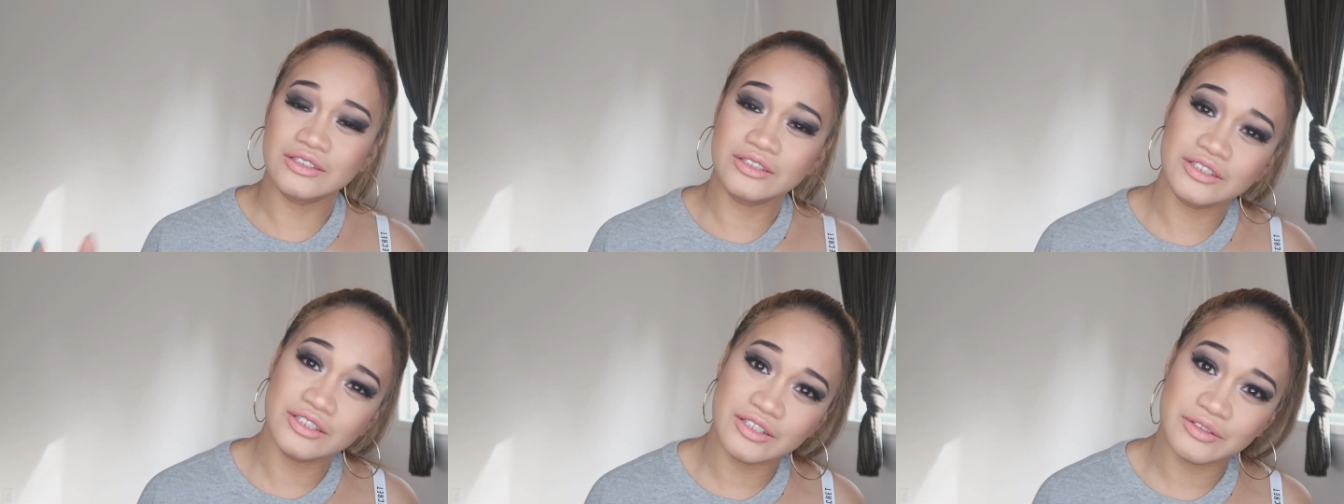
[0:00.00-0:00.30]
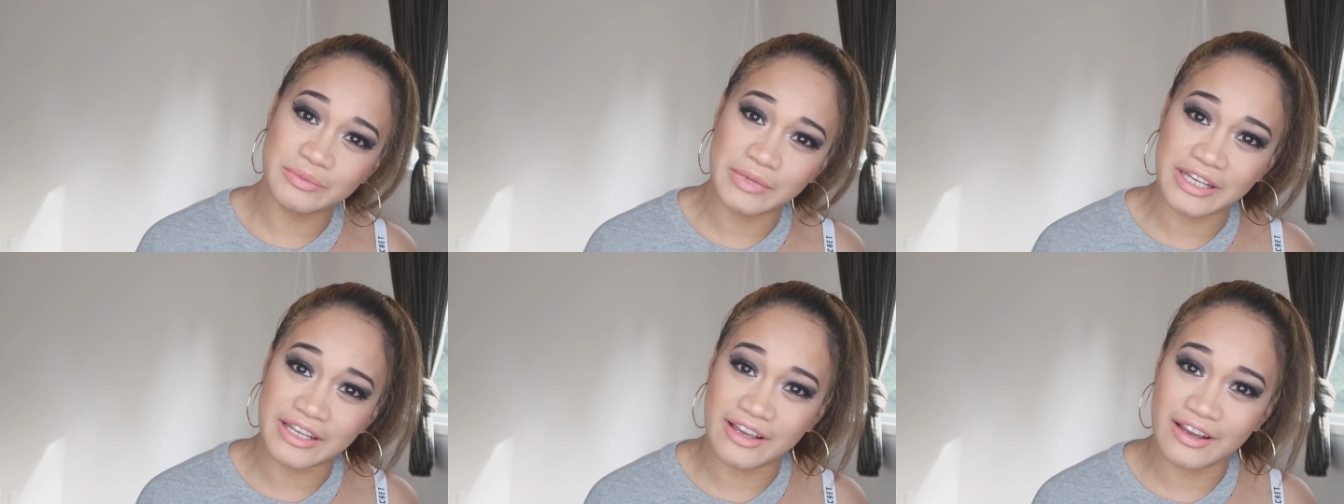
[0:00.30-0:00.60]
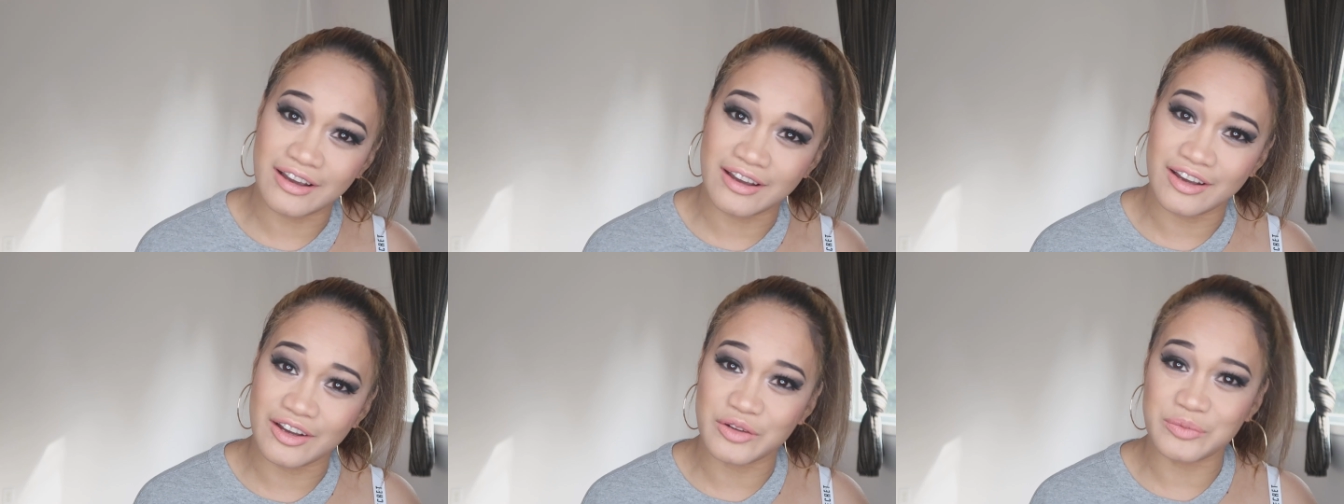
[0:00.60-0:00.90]
to do your
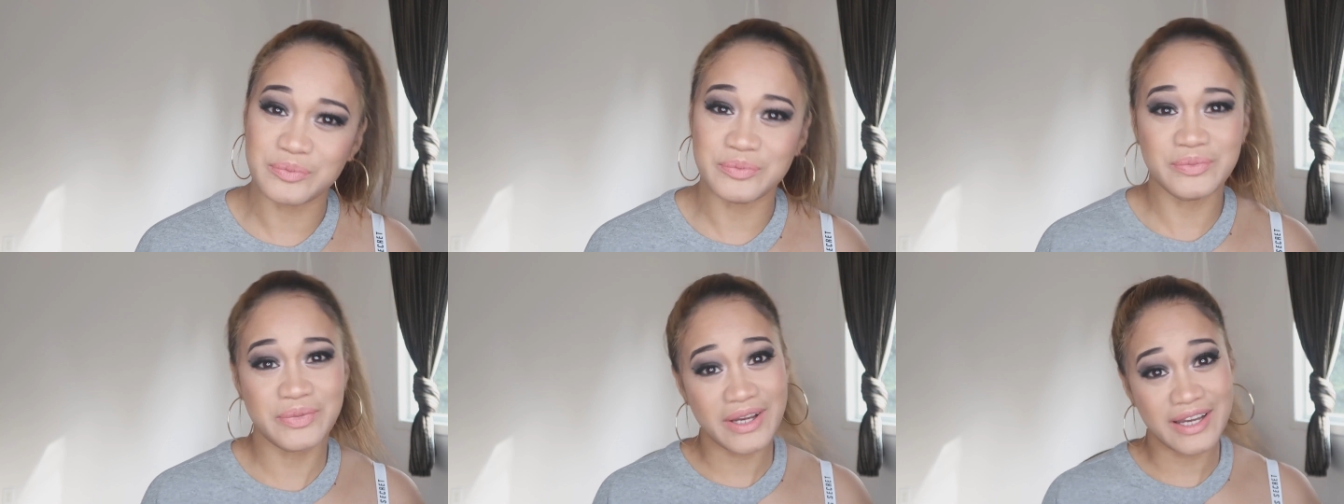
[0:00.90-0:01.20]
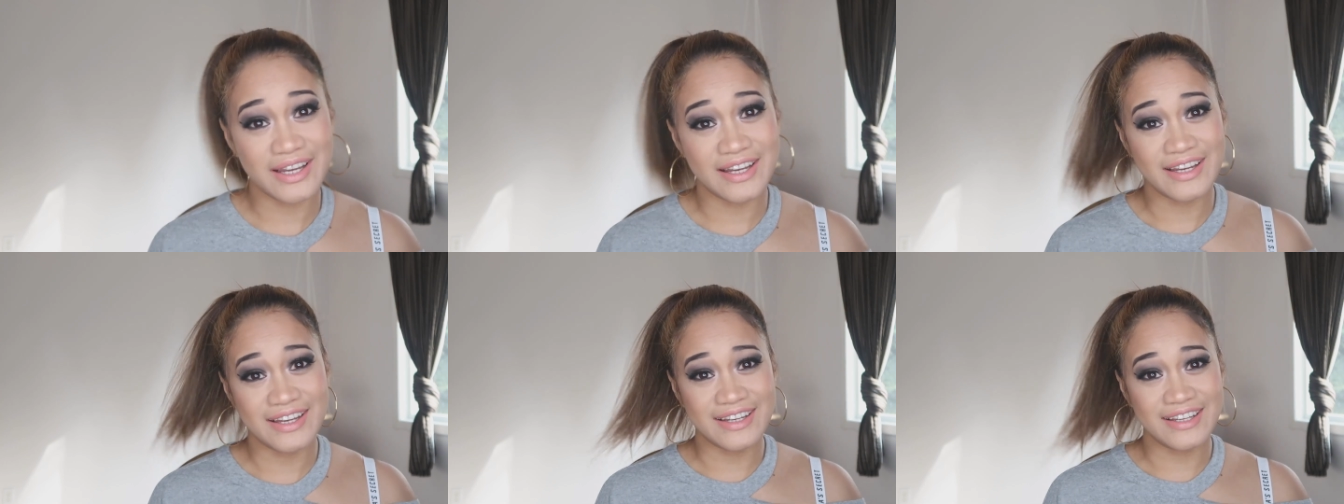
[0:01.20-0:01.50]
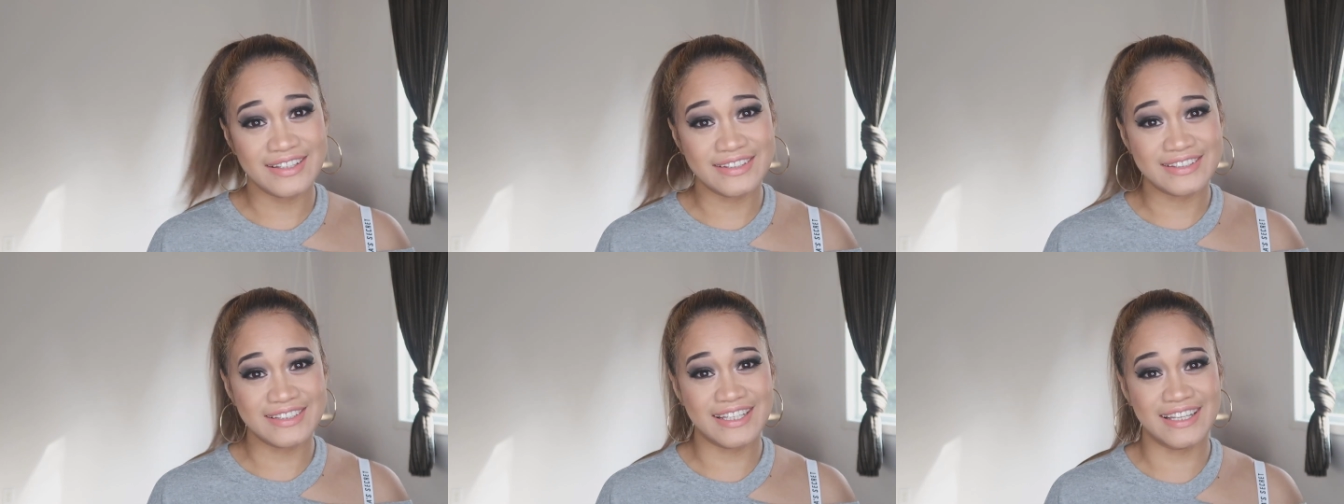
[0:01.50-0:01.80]
makeup.
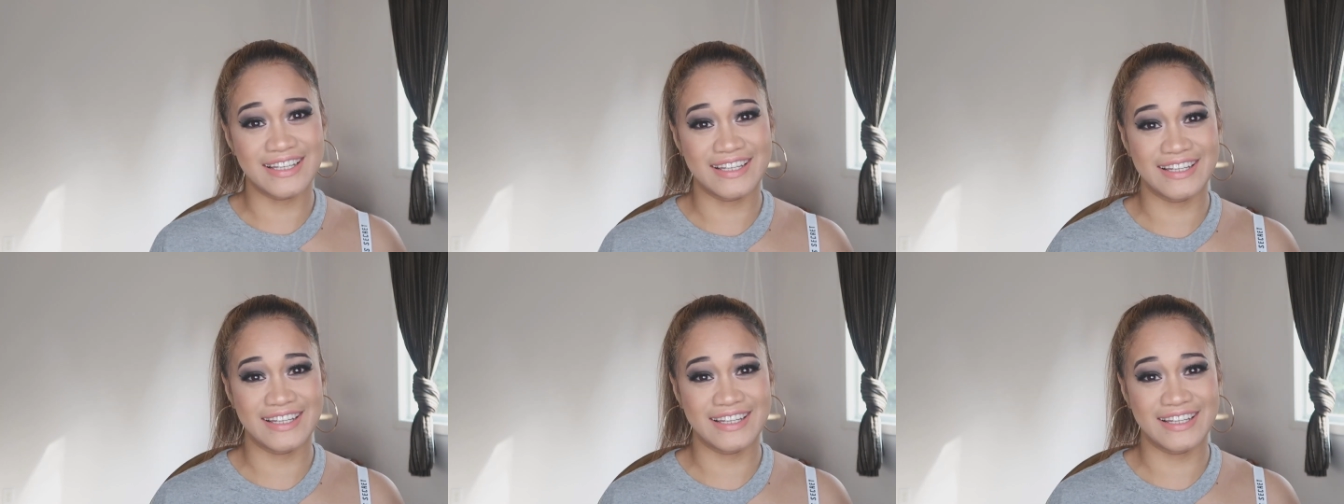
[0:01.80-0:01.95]
But